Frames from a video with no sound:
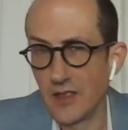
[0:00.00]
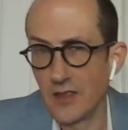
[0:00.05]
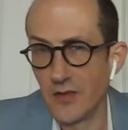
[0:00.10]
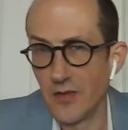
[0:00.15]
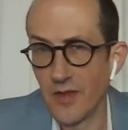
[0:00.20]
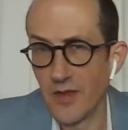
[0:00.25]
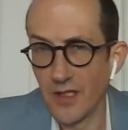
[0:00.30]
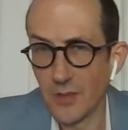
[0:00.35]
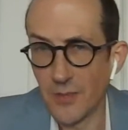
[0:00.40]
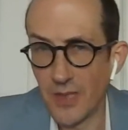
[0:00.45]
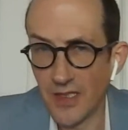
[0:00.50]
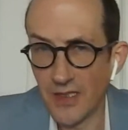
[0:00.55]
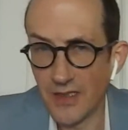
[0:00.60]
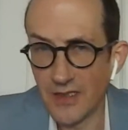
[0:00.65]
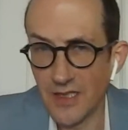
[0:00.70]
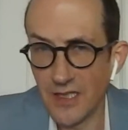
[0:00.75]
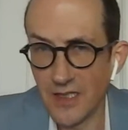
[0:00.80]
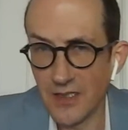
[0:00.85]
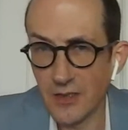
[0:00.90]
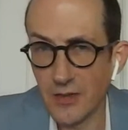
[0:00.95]
you think about it,
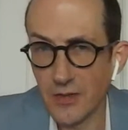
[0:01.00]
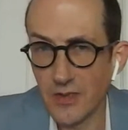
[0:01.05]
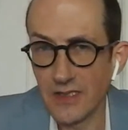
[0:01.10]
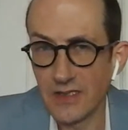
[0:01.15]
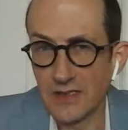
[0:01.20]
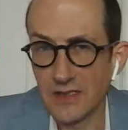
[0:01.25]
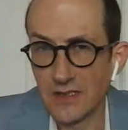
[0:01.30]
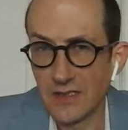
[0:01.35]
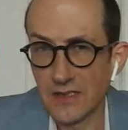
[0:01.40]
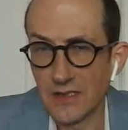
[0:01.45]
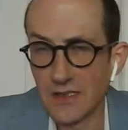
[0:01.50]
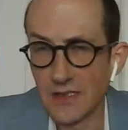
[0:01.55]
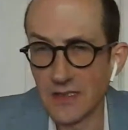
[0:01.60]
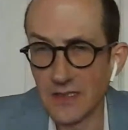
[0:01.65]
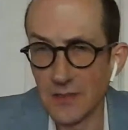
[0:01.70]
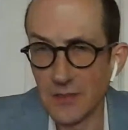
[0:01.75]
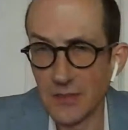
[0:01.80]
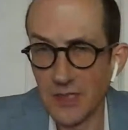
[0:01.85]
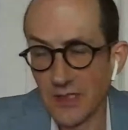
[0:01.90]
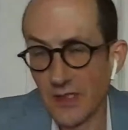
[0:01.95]
it's kind of crazy.
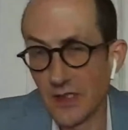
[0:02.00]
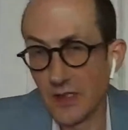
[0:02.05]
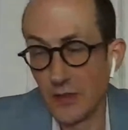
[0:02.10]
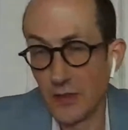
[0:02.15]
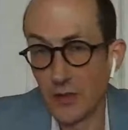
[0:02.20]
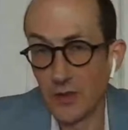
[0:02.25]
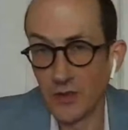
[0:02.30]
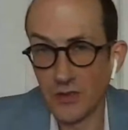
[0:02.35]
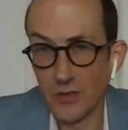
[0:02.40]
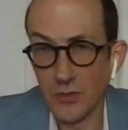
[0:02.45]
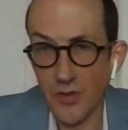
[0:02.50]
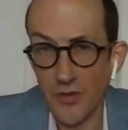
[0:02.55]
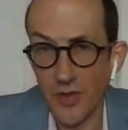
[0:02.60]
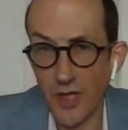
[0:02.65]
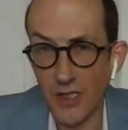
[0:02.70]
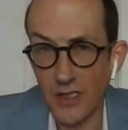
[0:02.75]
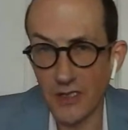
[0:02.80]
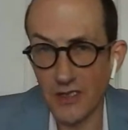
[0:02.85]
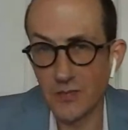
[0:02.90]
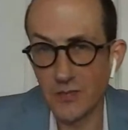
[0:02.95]
I mean, you could do a
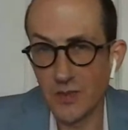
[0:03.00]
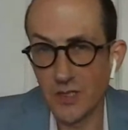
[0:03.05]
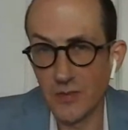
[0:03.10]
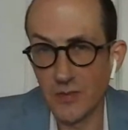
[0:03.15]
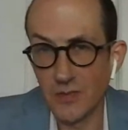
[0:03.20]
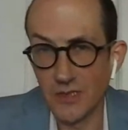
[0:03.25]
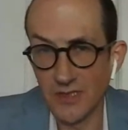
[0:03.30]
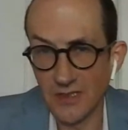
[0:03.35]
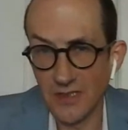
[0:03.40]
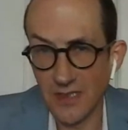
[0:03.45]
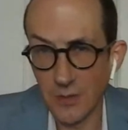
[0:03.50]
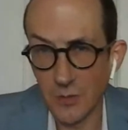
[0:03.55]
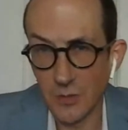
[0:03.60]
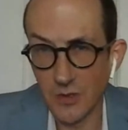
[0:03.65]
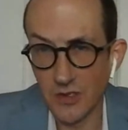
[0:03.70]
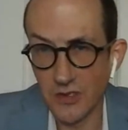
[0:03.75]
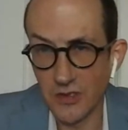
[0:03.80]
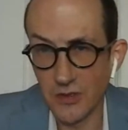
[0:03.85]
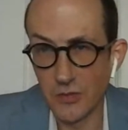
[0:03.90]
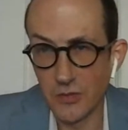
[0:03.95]
thought experiment and say,
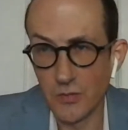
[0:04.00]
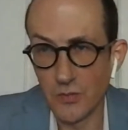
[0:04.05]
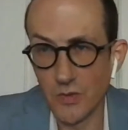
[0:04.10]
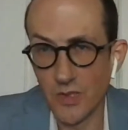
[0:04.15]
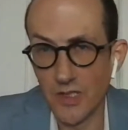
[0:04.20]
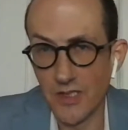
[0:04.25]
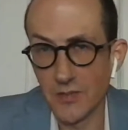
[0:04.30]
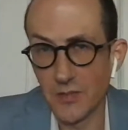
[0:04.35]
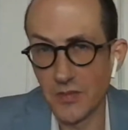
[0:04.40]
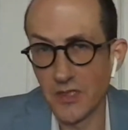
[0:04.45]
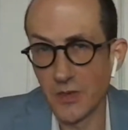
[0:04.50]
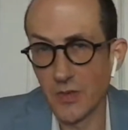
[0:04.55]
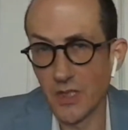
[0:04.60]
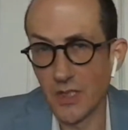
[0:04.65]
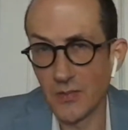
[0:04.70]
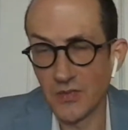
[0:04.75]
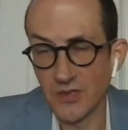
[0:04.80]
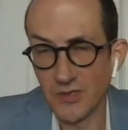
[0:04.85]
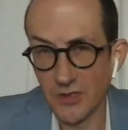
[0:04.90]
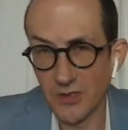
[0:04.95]
would you want to be a
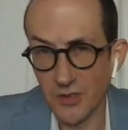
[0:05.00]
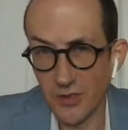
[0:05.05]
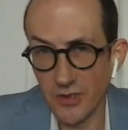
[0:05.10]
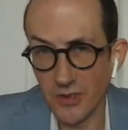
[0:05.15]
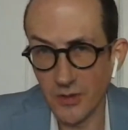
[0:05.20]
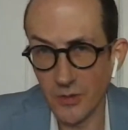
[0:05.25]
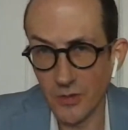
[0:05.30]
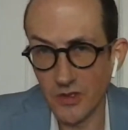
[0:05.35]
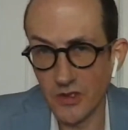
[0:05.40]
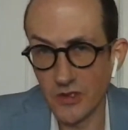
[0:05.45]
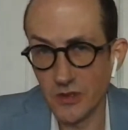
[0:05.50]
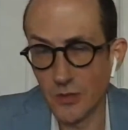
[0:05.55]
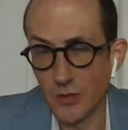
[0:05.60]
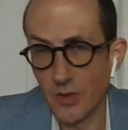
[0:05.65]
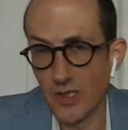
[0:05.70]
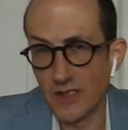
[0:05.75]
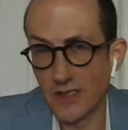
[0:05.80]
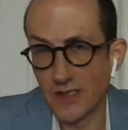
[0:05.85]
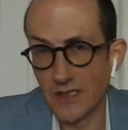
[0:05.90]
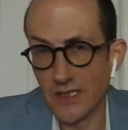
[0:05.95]
reps insurer? Would you
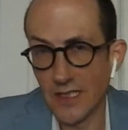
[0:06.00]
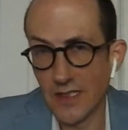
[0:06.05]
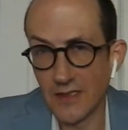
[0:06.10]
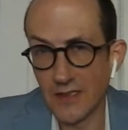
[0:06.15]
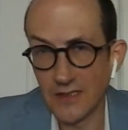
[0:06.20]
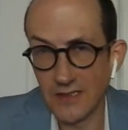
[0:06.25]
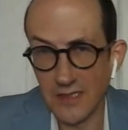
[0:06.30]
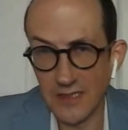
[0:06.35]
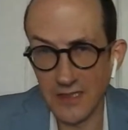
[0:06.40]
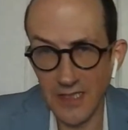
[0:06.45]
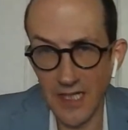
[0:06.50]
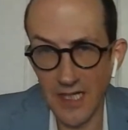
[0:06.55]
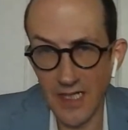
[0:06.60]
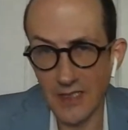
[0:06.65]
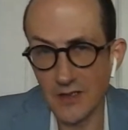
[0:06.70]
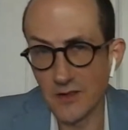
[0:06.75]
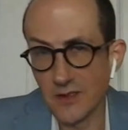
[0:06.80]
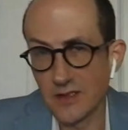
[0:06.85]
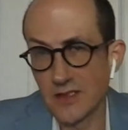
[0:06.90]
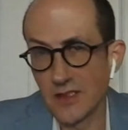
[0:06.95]
want to guarantee the
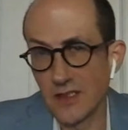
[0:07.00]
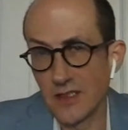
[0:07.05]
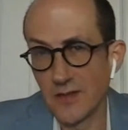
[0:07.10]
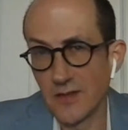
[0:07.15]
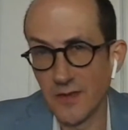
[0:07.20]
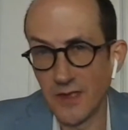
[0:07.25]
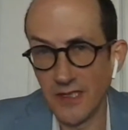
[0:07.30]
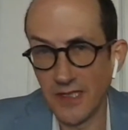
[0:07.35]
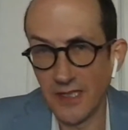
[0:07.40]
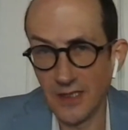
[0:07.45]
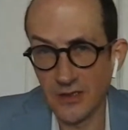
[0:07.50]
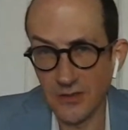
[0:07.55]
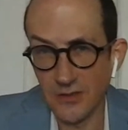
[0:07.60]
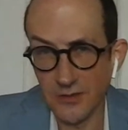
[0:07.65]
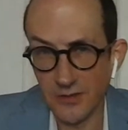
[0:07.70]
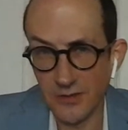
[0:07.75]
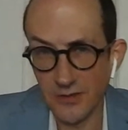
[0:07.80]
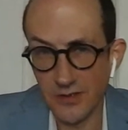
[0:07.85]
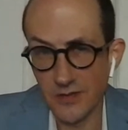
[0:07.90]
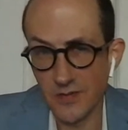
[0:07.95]
accuracy of the
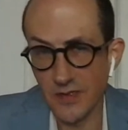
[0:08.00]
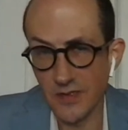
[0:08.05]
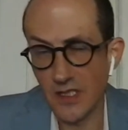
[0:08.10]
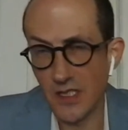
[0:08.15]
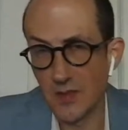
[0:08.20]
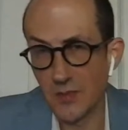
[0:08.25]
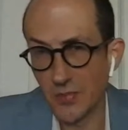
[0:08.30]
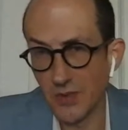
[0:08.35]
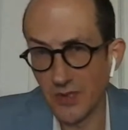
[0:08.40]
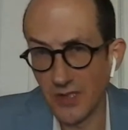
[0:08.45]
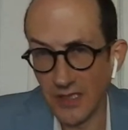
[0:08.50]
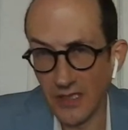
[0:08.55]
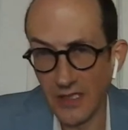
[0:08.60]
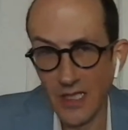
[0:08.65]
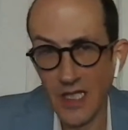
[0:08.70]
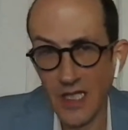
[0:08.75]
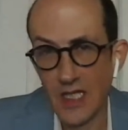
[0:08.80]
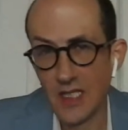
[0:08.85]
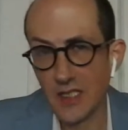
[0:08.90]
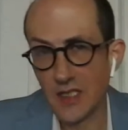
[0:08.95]
financials of a
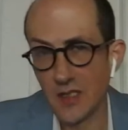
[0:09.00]
company,